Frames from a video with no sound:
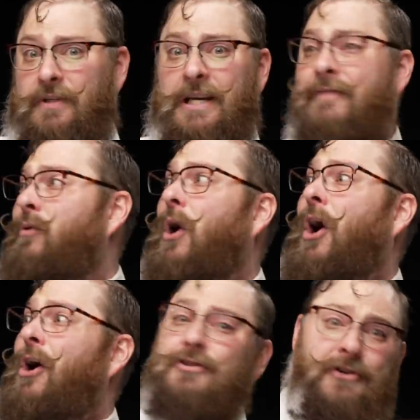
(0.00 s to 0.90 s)
Didn't even
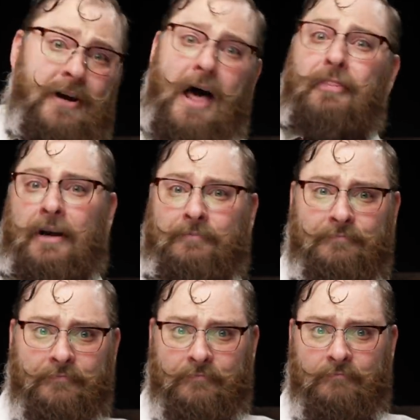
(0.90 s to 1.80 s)
rehearse or
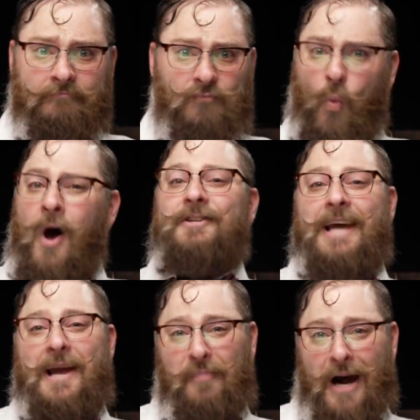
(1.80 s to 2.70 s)
nothing. One
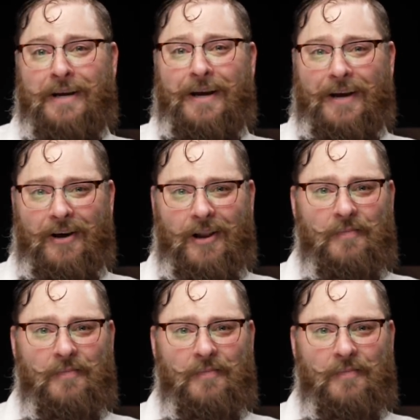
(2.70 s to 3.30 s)
take Biden, I call